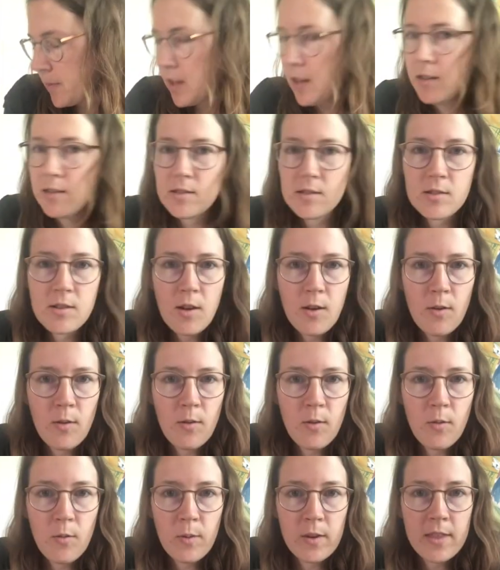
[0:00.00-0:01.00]

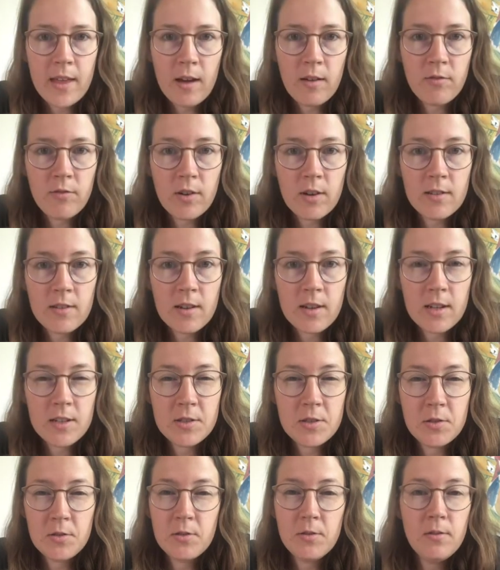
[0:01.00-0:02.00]
So without further
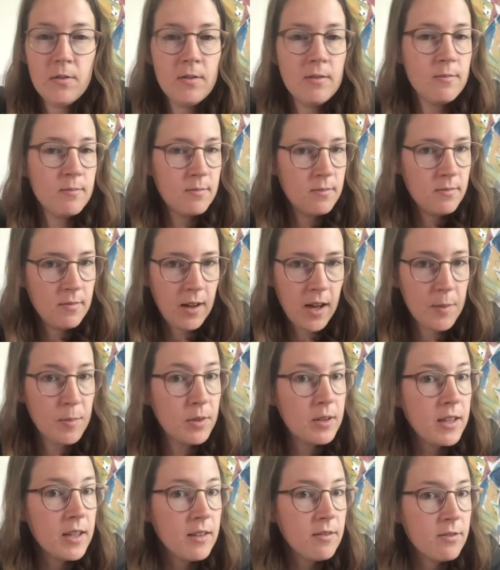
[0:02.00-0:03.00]
ado, I
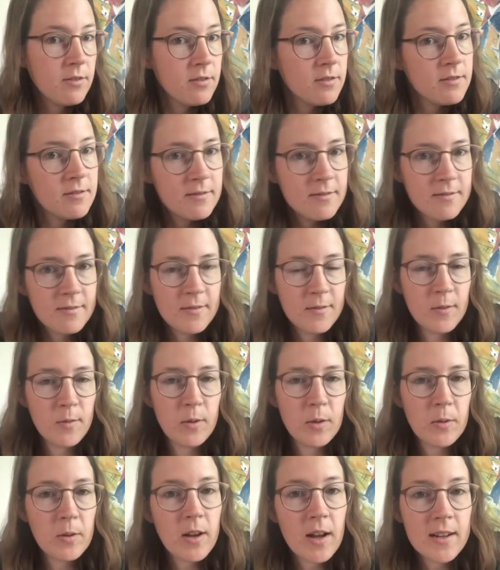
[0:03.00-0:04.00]
believe
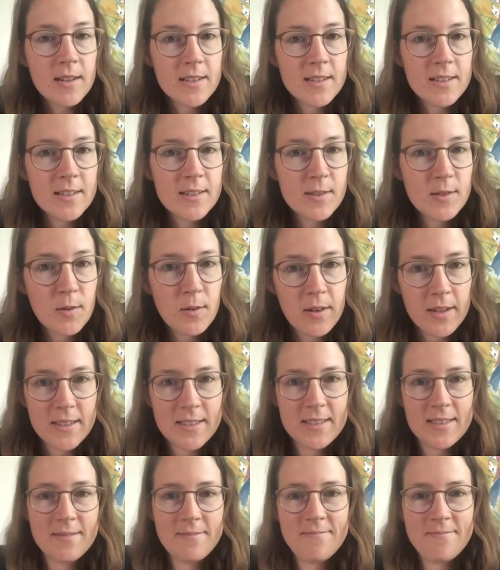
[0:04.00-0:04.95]
we will cut to the stories.